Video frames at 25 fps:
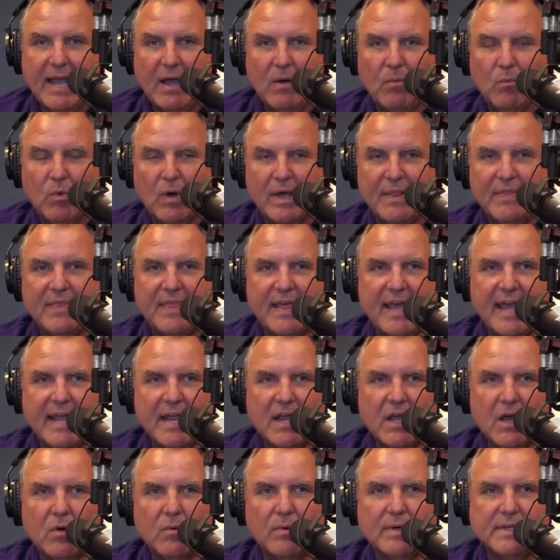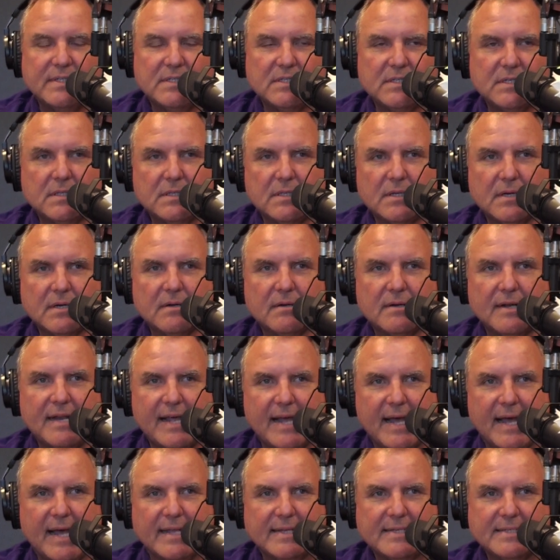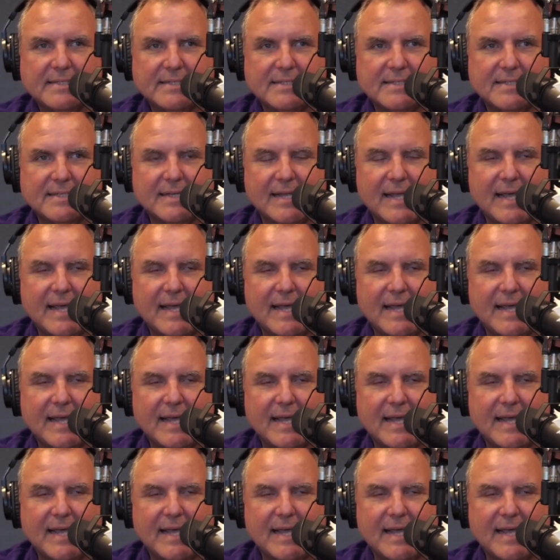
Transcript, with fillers: when they go into their nest